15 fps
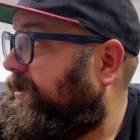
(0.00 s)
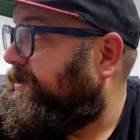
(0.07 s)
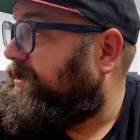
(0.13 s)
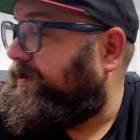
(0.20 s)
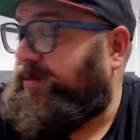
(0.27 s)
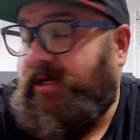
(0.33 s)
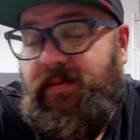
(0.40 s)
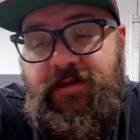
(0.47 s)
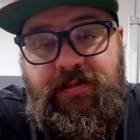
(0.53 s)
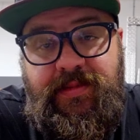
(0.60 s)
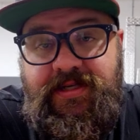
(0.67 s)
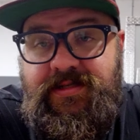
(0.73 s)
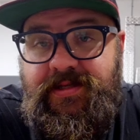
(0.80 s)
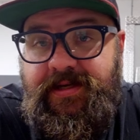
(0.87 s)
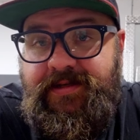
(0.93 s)
sometimes you
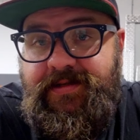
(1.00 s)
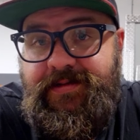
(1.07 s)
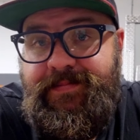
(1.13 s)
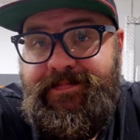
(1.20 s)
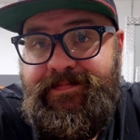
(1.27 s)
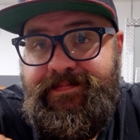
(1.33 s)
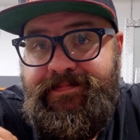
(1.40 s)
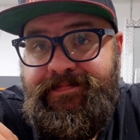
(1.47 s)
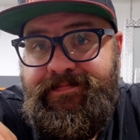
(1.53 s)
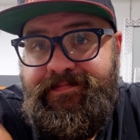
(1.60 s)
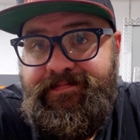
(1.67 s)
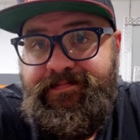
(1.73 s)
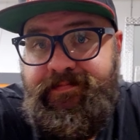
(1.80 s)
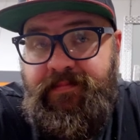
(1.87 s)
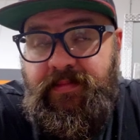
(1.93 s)
miss things.
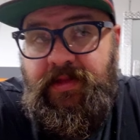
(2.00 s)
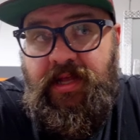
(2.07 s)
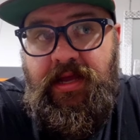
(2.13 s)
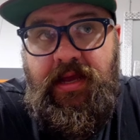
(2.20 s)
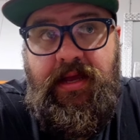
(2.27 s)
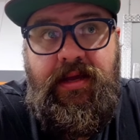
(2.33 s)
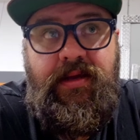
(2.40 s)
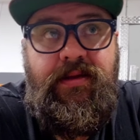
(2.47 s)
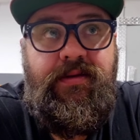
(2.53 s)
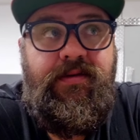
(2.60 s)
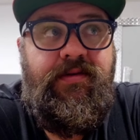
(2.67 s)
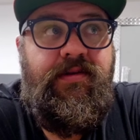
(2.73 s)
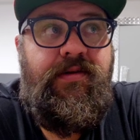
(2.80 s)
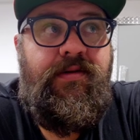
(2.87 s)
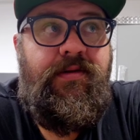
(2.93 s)

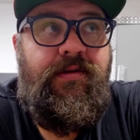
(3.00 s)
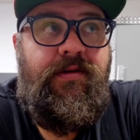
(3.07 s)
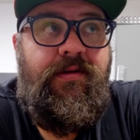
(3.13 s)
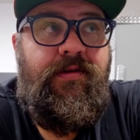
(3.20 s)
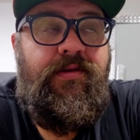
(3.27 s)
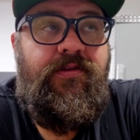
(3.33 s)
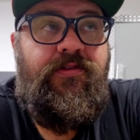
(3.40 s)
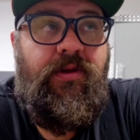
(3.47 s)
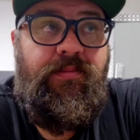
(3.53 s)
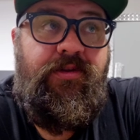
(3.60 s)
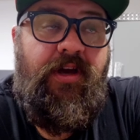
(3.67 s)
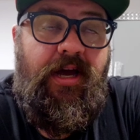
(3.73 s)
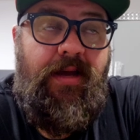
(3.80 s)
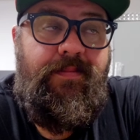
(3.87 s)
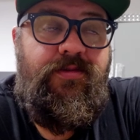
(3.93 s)
And
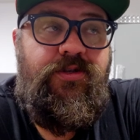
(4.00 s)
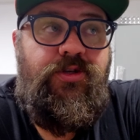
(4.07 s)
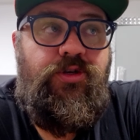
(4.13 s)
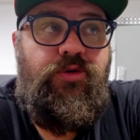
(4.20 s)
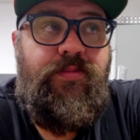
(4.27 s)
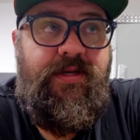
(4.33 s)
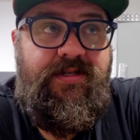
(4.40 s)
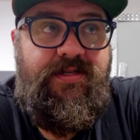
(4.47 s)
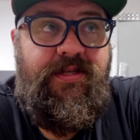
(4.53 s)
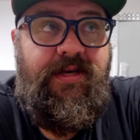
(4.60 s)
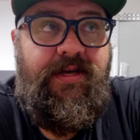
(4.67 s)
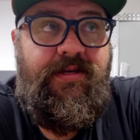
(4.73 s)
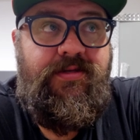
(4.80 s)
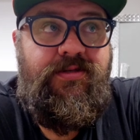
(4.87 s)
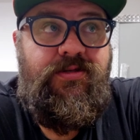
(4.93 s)
sometimes you miss
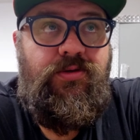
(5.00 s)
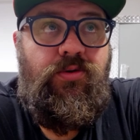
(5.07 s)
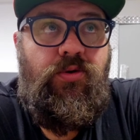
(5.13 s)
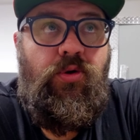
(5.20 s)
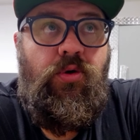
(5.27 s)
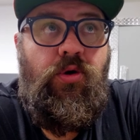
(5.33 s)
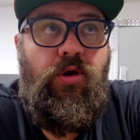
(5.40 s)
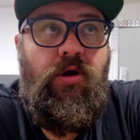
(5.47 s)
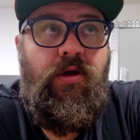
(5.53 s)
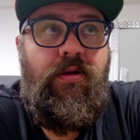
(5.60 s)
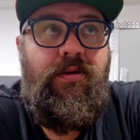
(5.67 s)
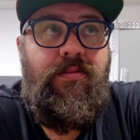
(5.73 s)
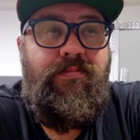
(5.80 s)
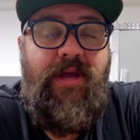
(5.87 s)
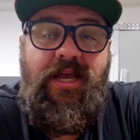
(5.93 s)
things or
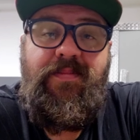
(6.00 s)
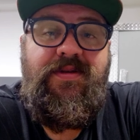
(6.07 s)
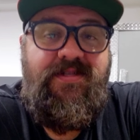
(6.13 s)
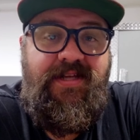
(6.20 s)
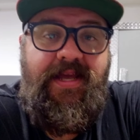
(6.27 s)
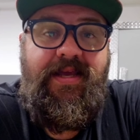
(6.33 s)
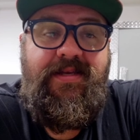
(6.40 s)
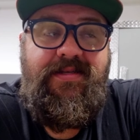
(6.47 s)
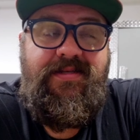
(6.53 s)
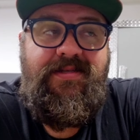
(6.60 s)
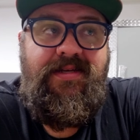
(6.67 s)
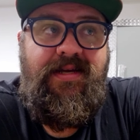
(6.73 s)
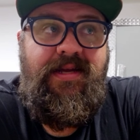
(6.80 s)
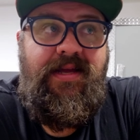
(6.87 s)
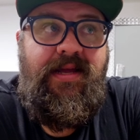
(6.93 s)
make mistakes,
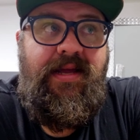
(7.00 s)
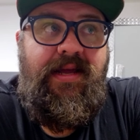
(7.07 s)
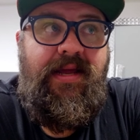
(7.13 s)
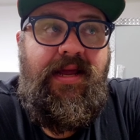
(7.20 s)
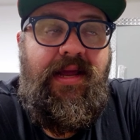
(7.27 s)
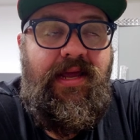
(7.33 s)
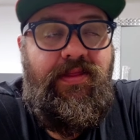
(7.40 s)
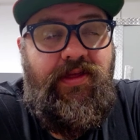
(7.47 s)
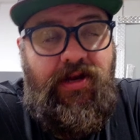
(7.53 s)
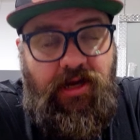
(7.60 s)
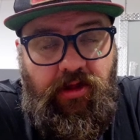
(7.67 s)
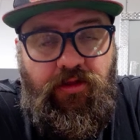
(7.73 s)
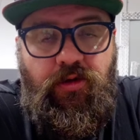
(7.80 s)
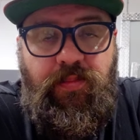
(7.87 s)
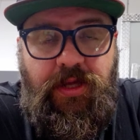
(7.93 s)
and then
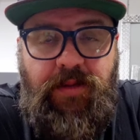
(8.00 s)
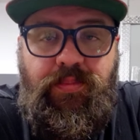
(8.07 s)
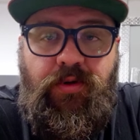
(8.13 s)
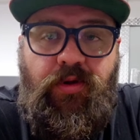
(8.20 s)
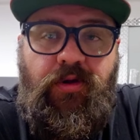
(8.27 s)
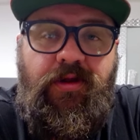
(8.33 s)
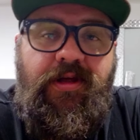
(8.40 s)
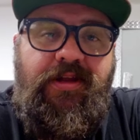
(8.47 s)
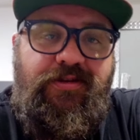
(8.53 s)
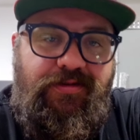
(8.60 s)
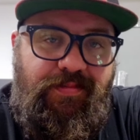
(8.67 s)
other people and